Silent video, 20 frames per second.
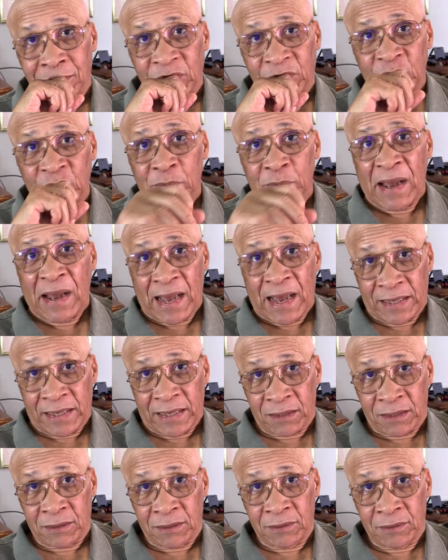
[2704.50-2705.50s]
He's
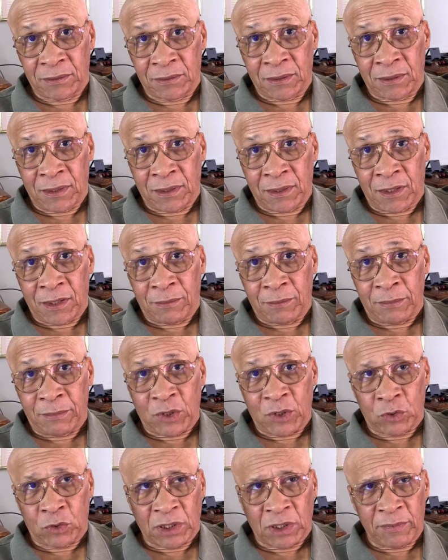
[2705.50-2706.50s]
mad
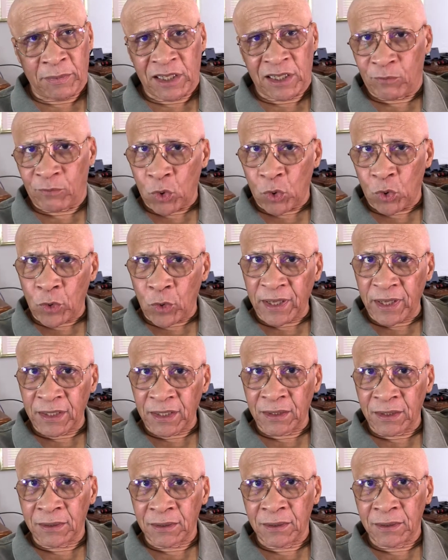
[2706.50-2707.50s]
because I believe
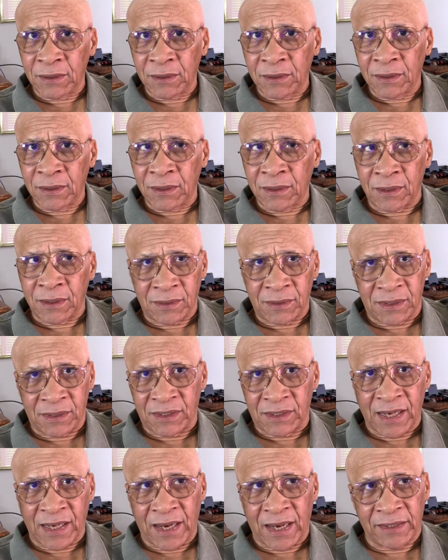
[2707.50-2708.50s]
Boeing is
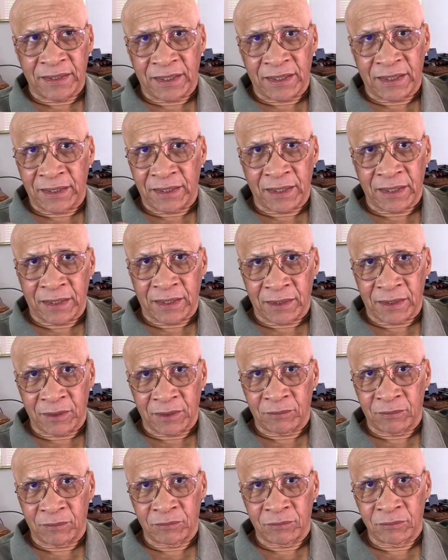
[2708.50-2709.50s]
designing
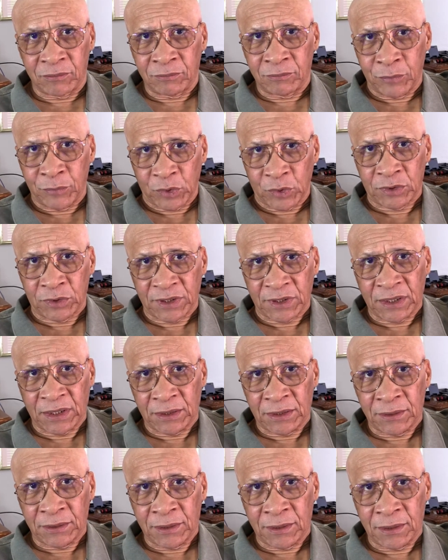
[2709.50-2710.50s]
and
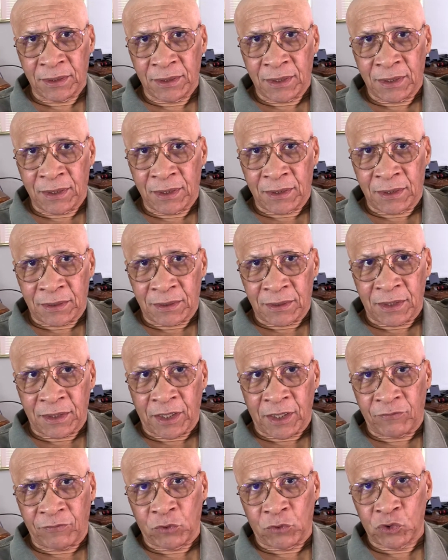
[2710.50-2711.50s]
building
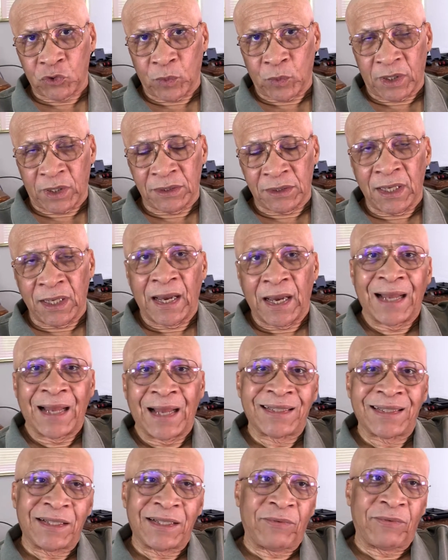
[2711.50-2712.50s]
the Air Force One
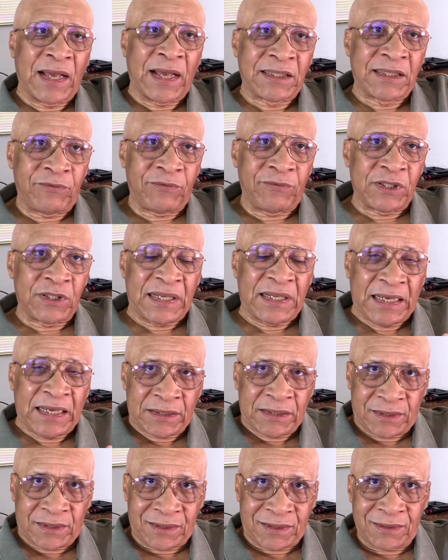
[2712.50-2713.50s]
as if it's
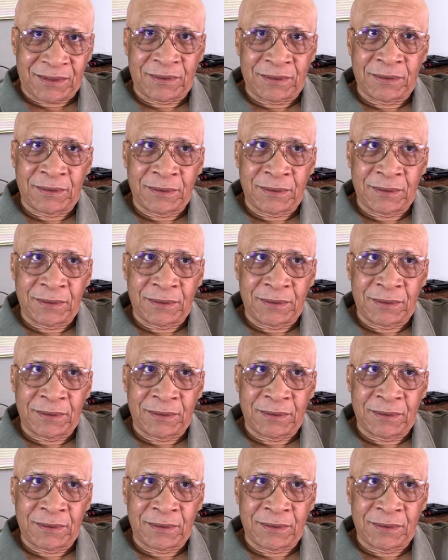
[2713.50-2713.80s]
his.